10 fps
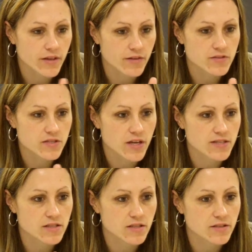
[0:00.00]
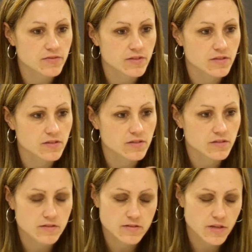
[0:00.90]
They give us a nice lift, and
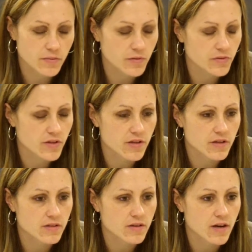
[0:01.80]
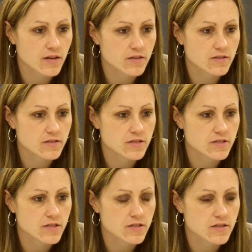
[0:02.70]
same thing with Key Connor.
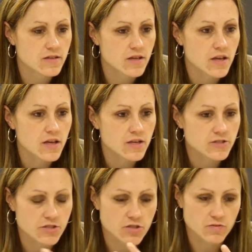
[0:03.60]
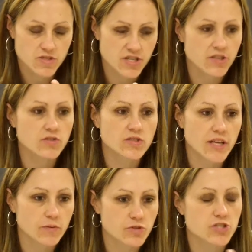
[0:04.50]
She's so
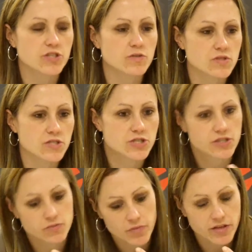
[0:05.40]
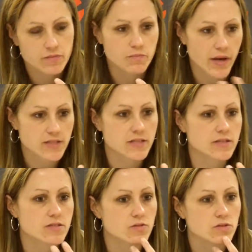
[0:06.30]
skilled that when she goes in, she can make
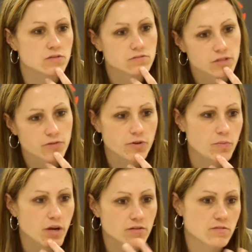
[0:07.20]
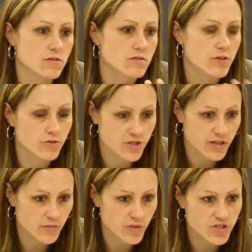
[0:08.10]
baskets or get rebounds. Or, you know,
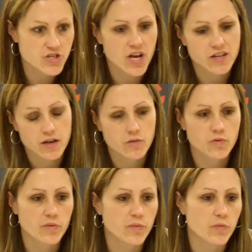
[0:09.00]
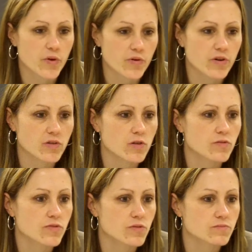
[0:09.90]
she hit a big shot kind of when we were in a
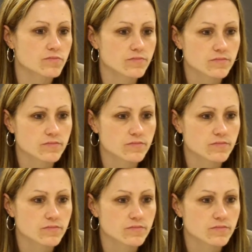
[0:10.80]
lull from,